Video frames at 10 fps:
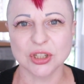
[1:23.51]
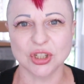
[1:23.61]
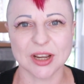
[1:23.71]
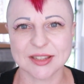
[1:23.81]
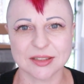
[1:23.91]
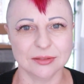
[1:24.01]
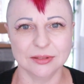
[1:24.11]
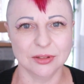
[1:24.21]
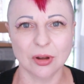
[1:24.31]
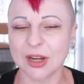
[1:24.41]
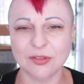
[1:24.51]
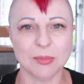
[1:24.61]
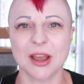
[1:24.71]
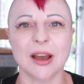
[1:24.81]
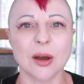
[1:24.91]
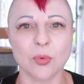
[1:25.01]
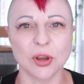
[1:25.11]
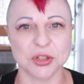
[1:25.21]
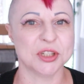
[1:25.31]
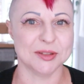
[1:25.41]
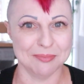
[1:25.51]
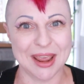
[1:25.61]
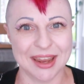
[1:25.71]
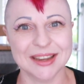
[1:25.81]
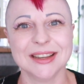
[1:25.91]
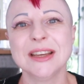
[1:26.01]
just not even my artwork, just me.